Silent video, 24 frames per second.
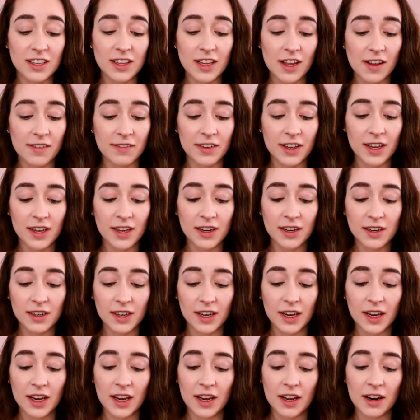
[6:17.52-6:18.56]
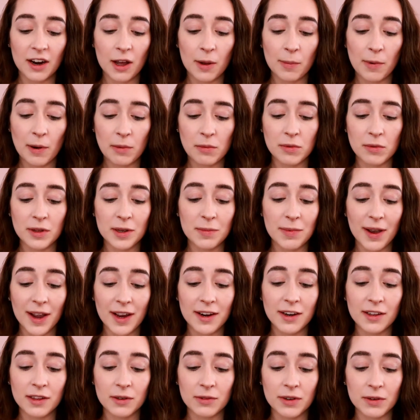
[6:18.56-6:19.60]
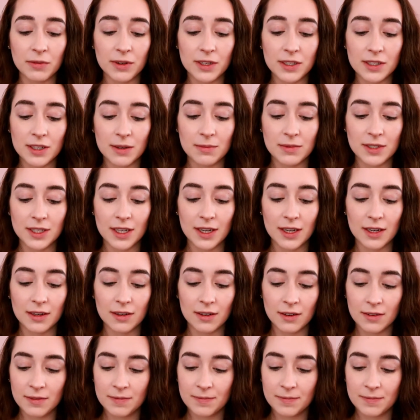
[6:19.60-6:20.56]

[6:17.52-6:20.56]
love it, and I'll probably buy another one once I'm done.